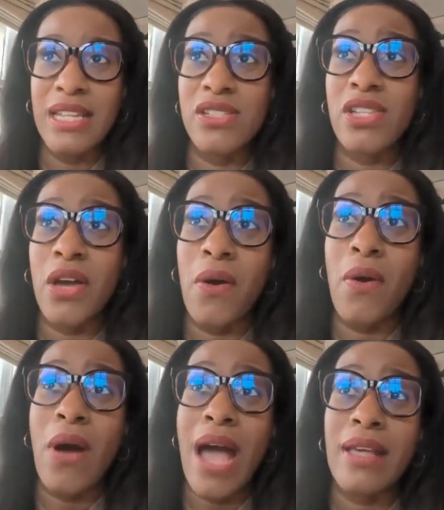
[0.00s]
And
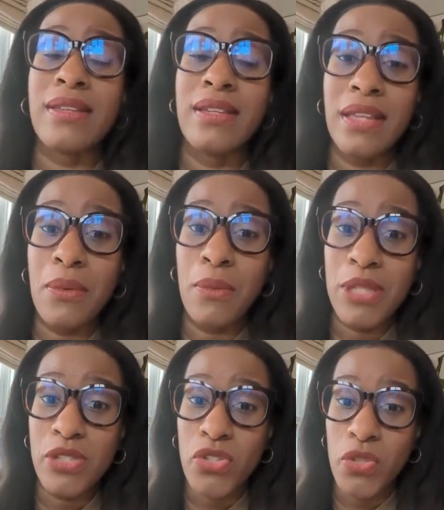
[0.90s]
so I think that will
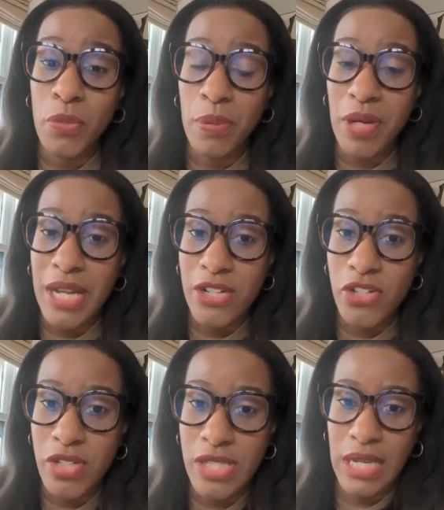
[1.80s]
be a super
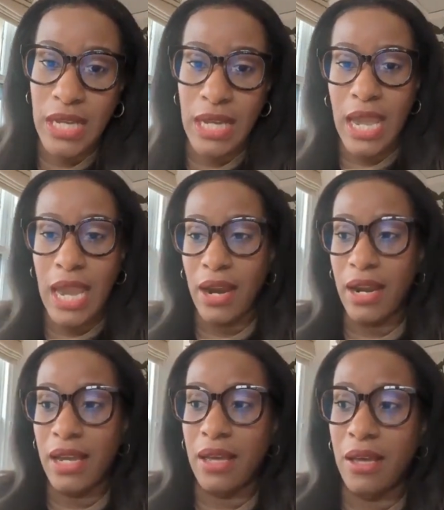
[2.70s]
interesting
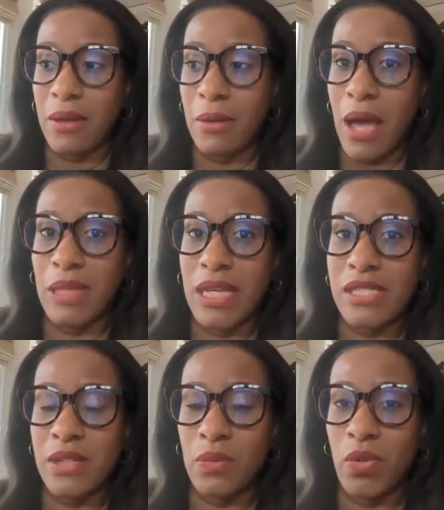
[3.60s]
area
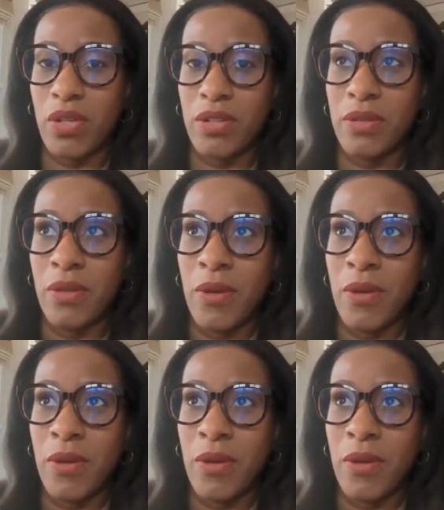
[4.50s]
because it will